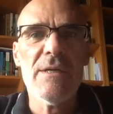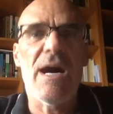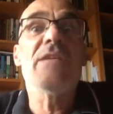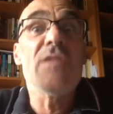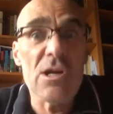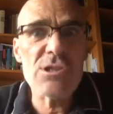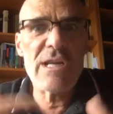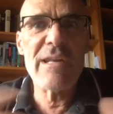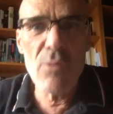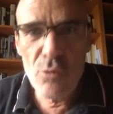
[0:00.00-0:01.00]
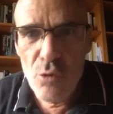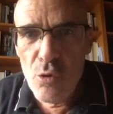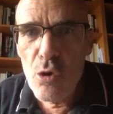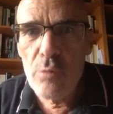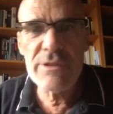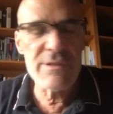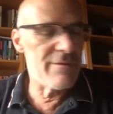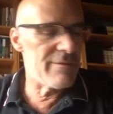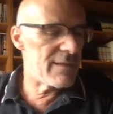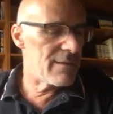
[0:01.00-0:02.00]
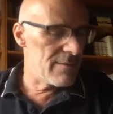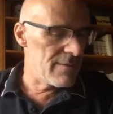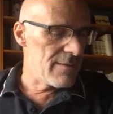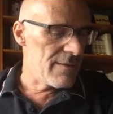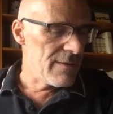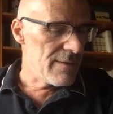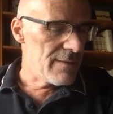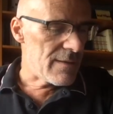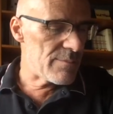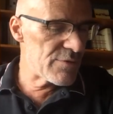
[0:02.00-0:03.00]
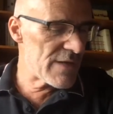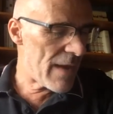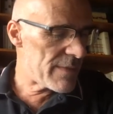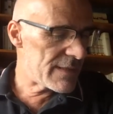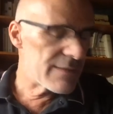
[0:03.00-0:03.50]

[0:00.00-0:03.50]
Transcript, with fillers: ideologically or normatively preeminent.